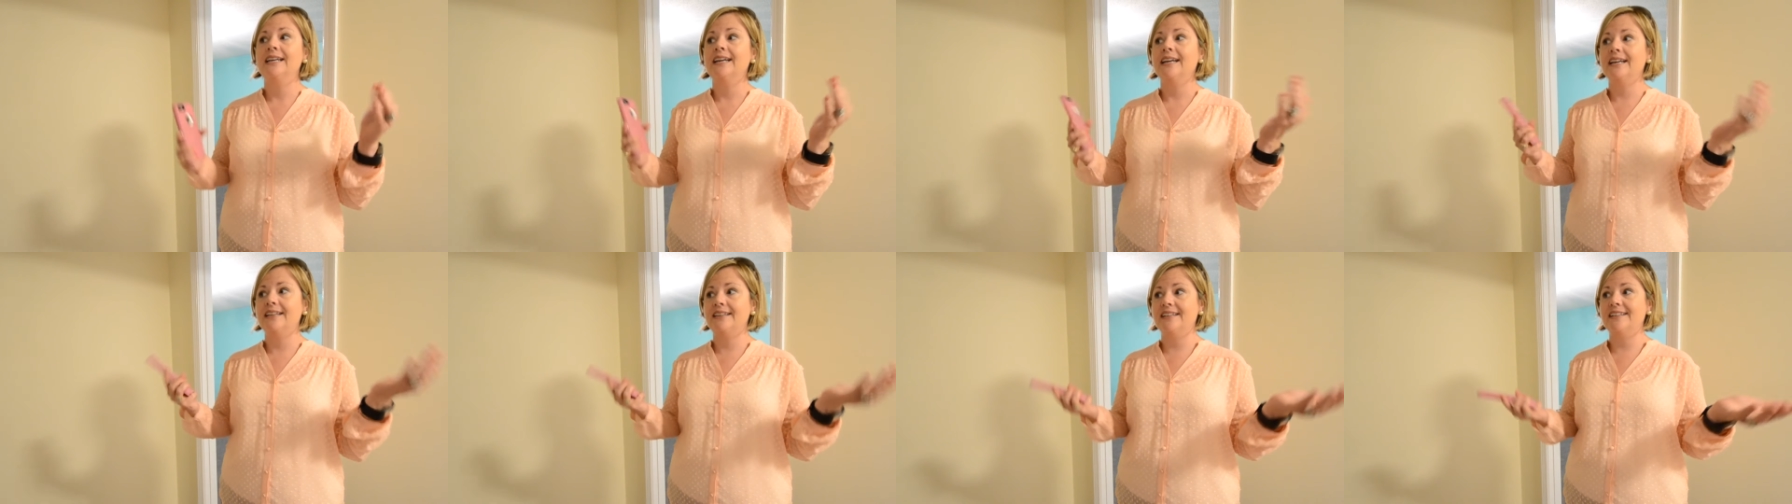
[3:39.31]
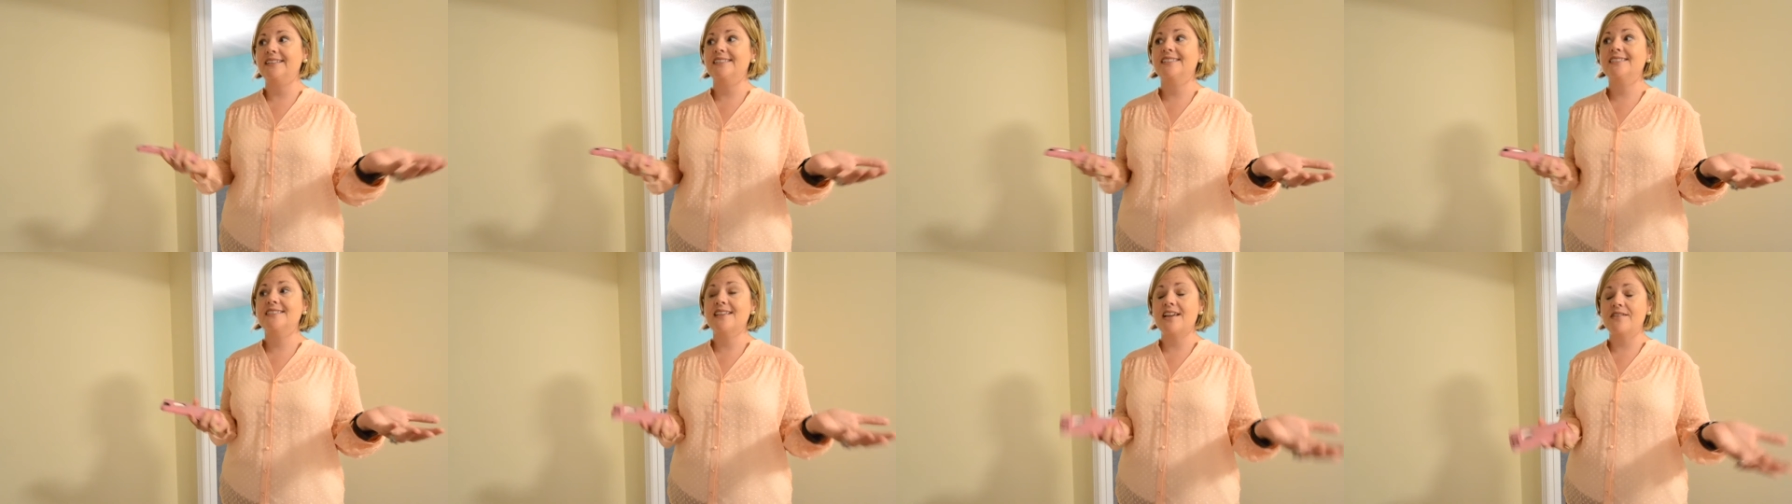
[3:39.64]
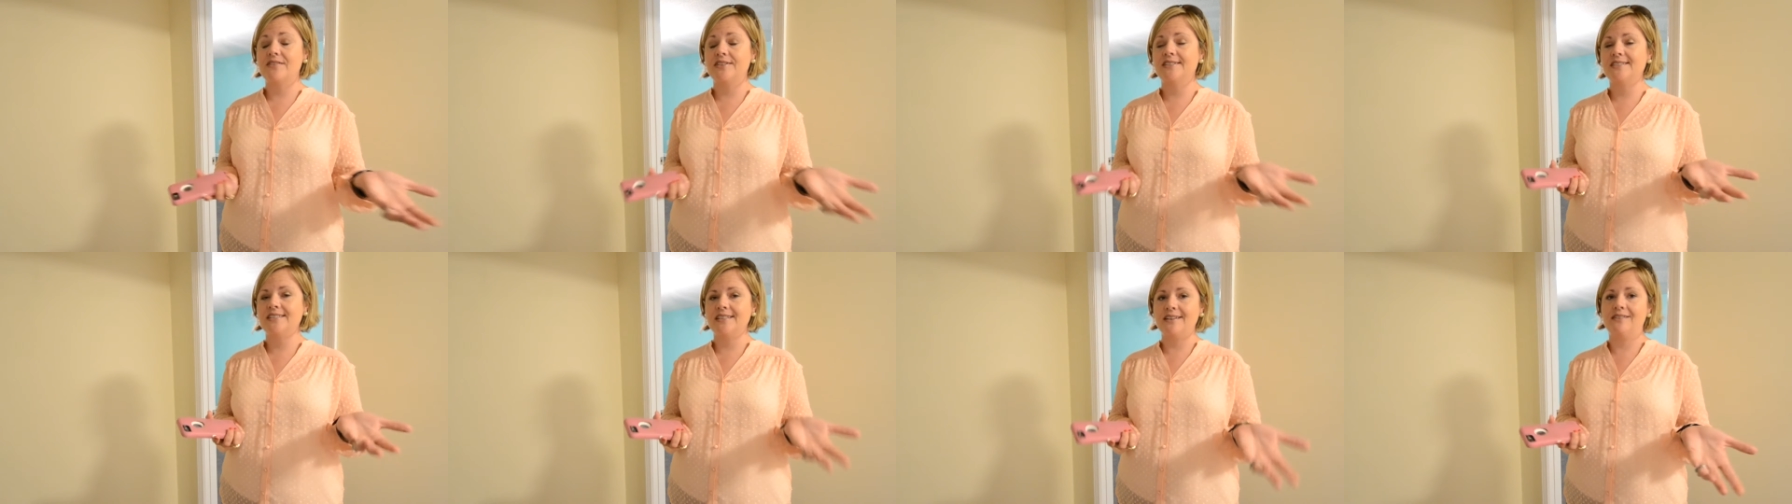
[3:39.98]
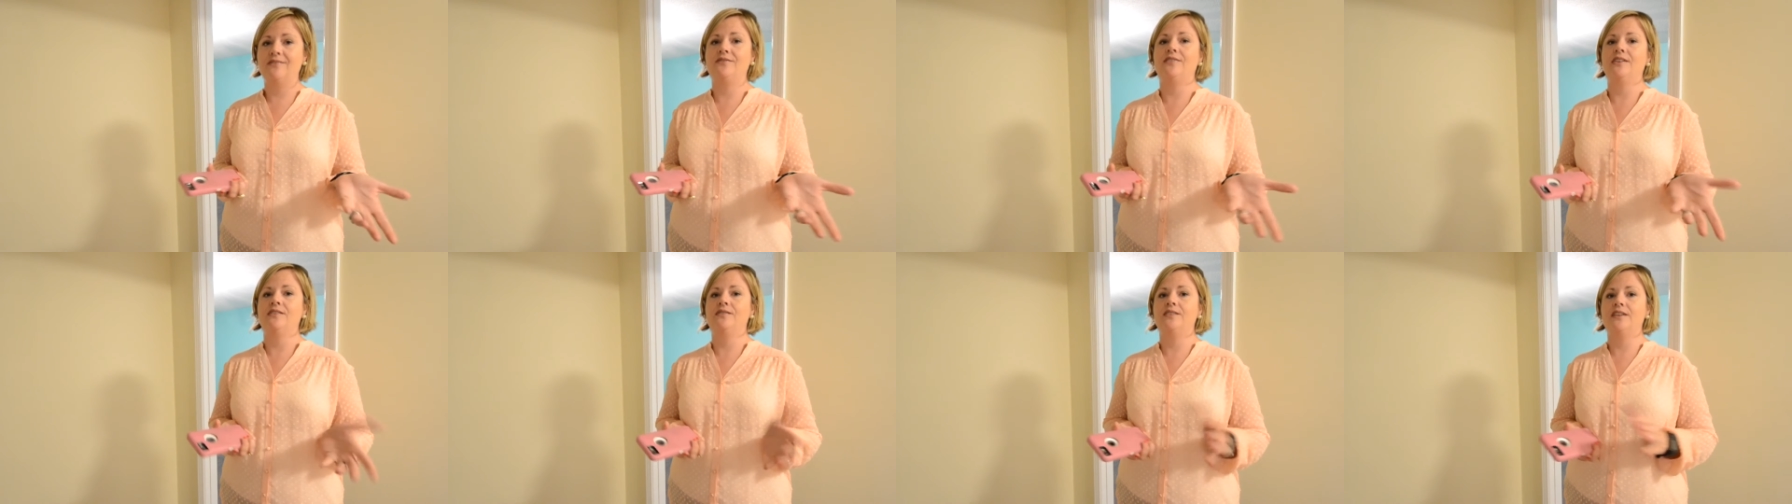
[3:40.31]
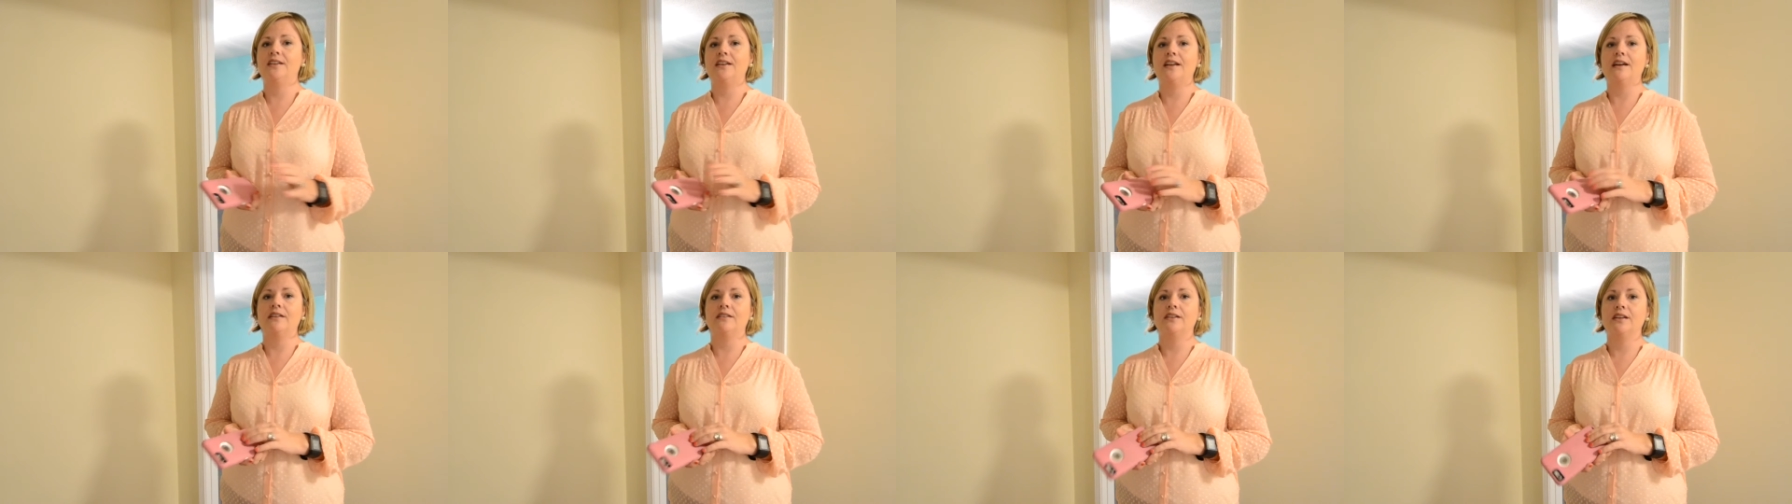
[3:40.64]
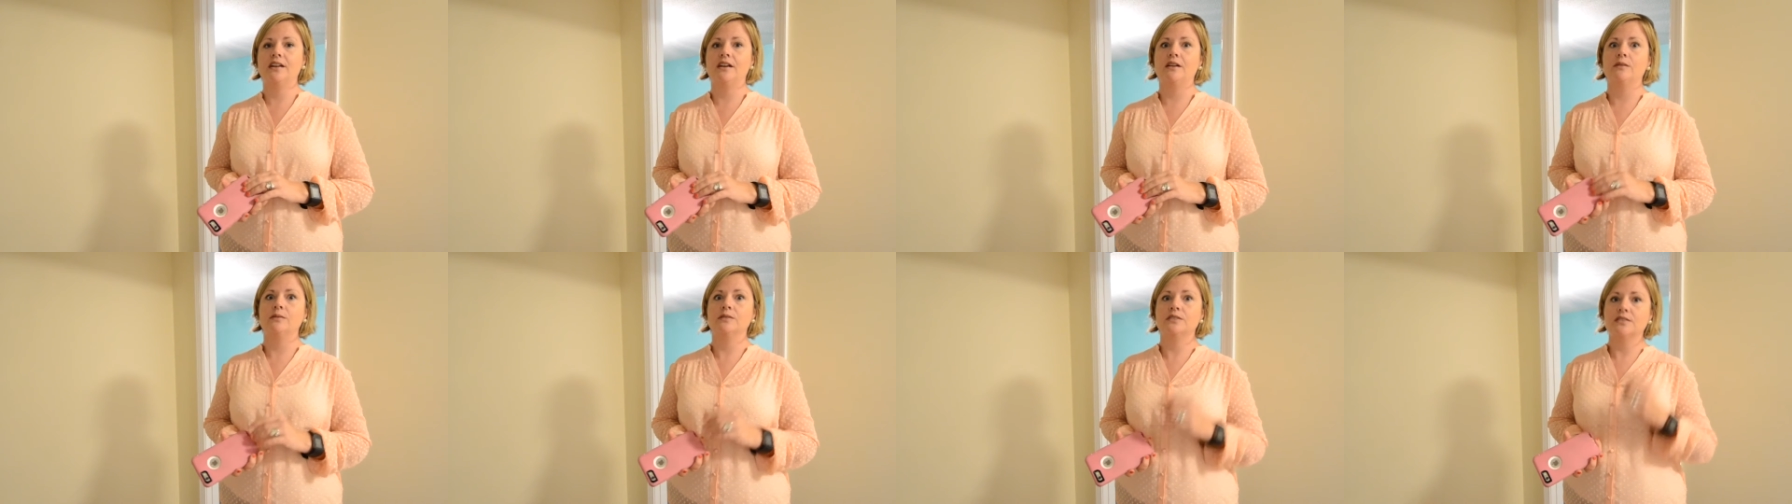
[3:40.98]
and then 1750 down
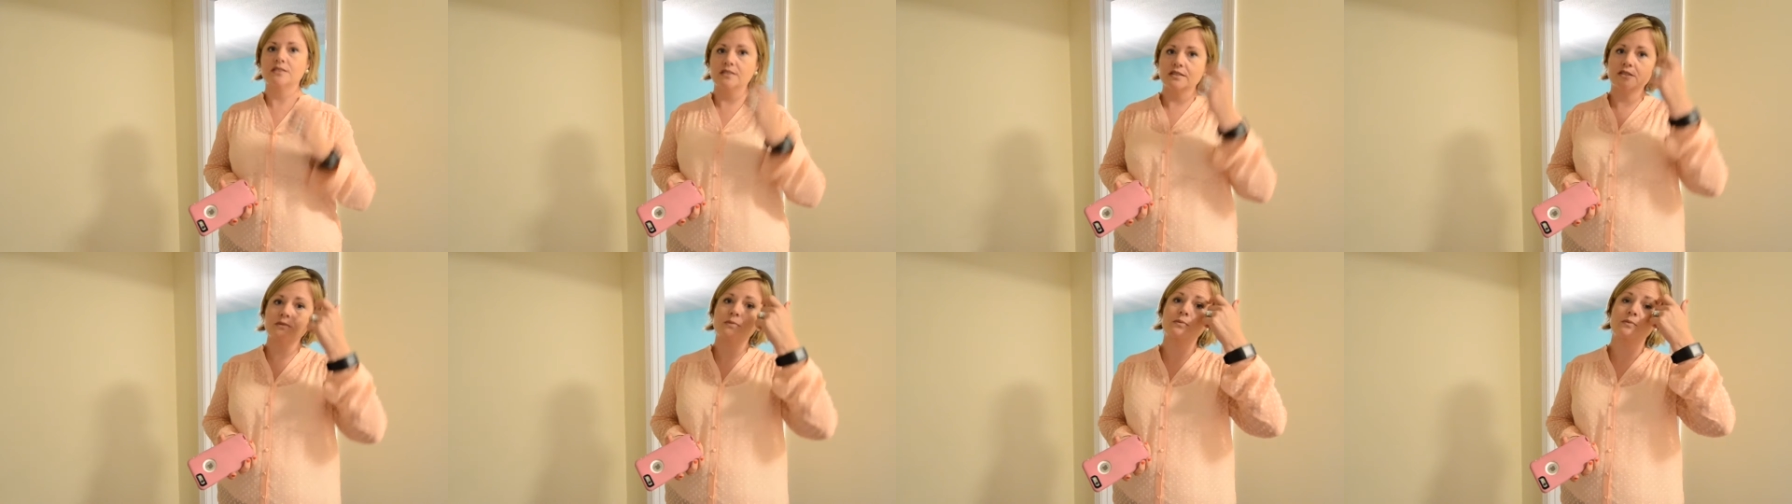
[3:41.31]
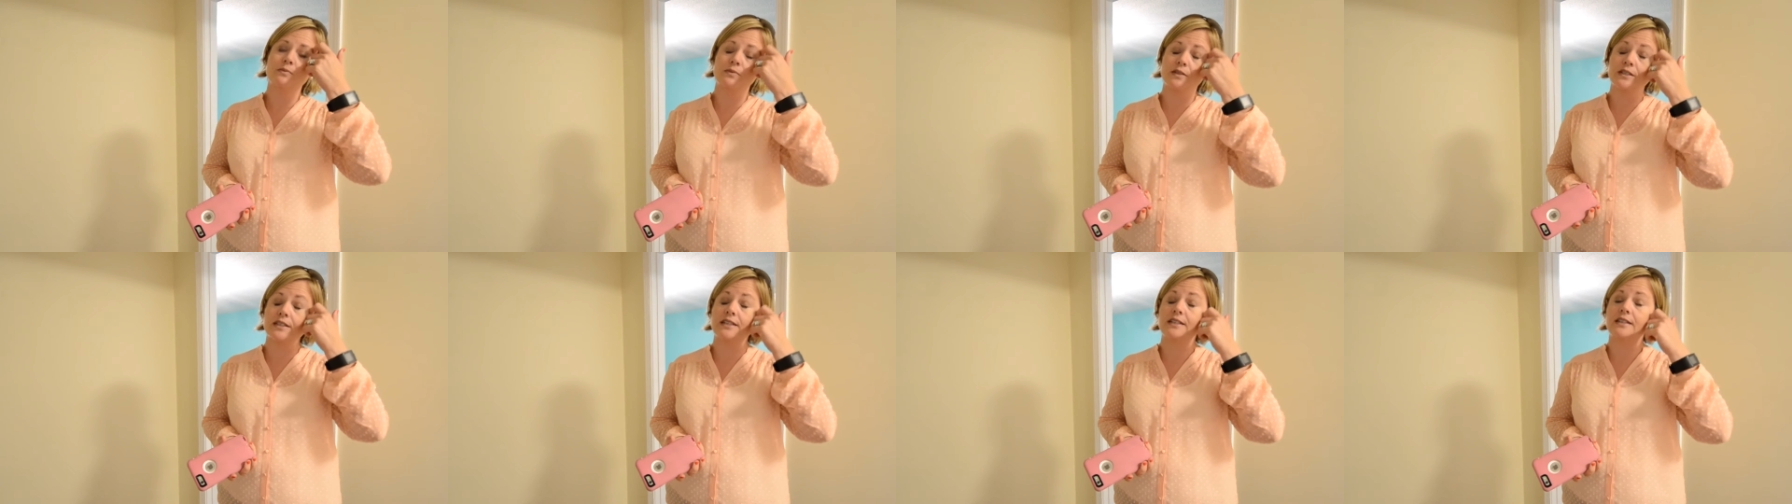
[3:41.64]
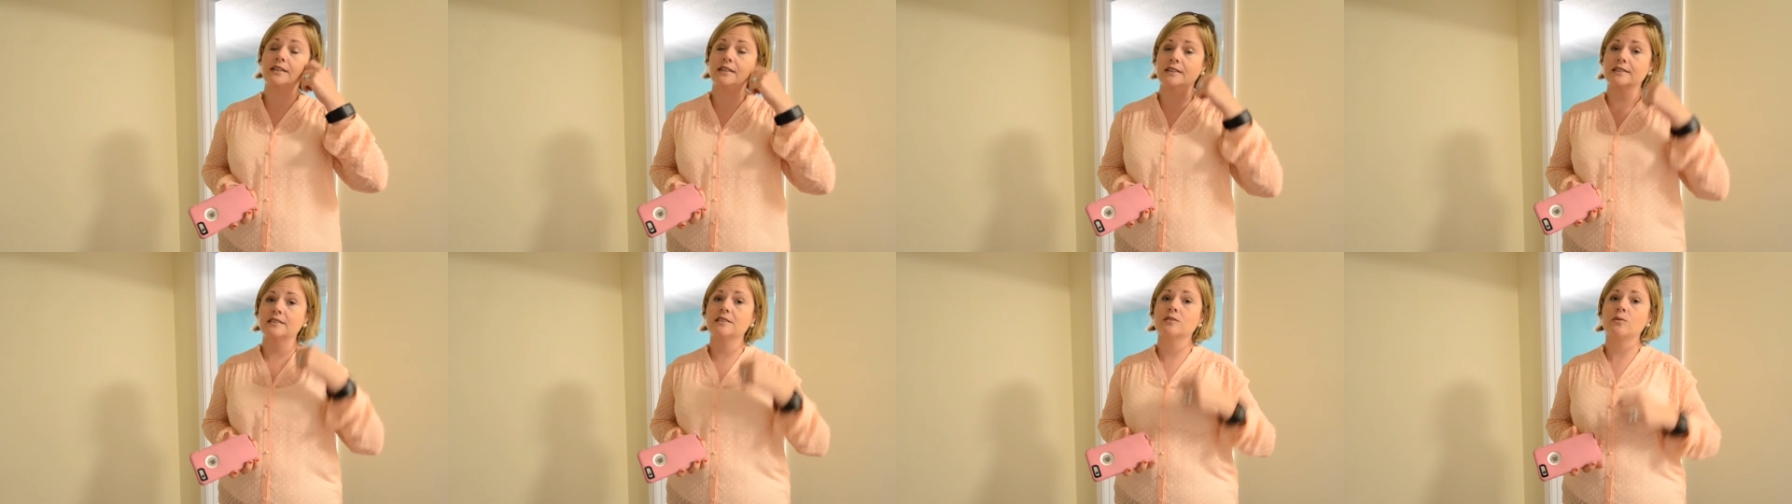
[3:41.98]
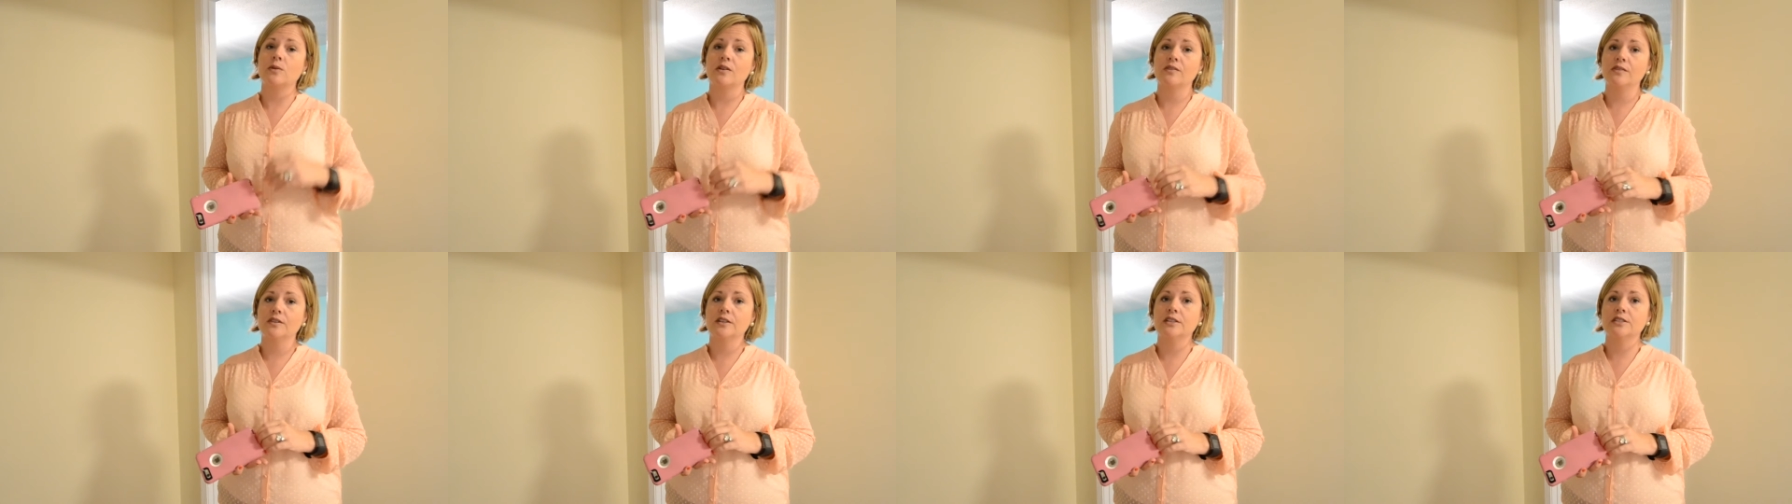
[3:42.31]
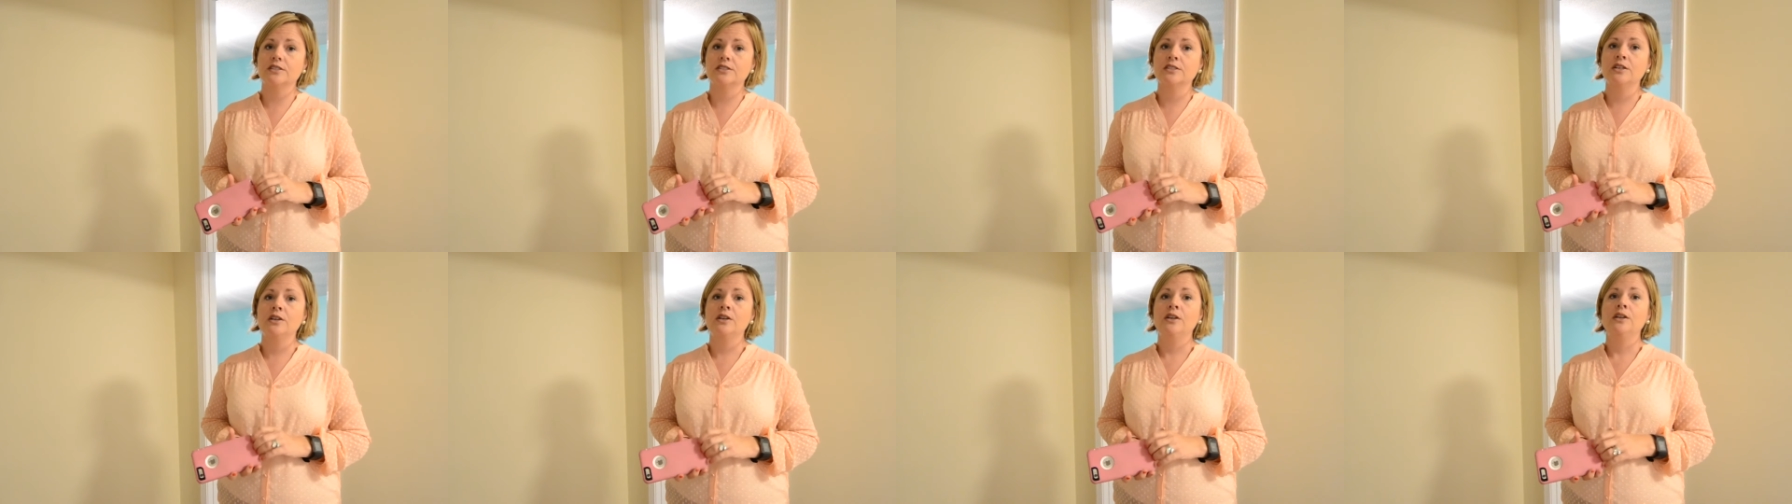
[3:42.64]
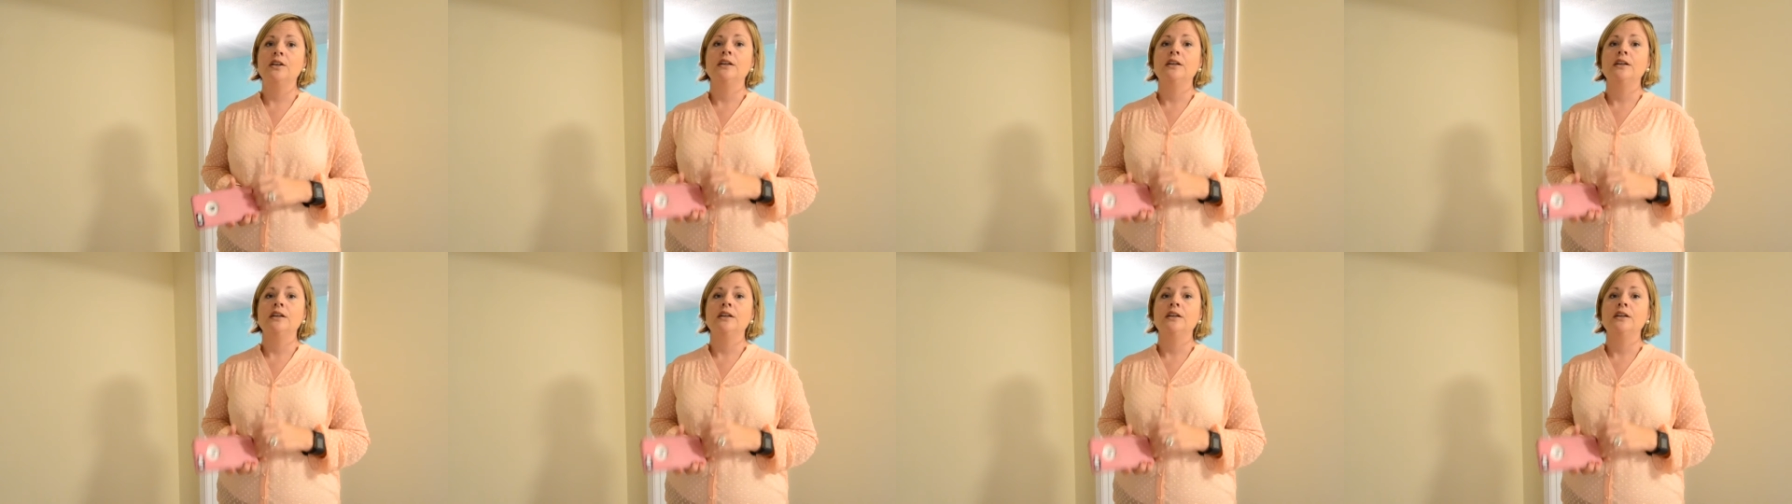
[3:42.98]
here, which is really good square footage.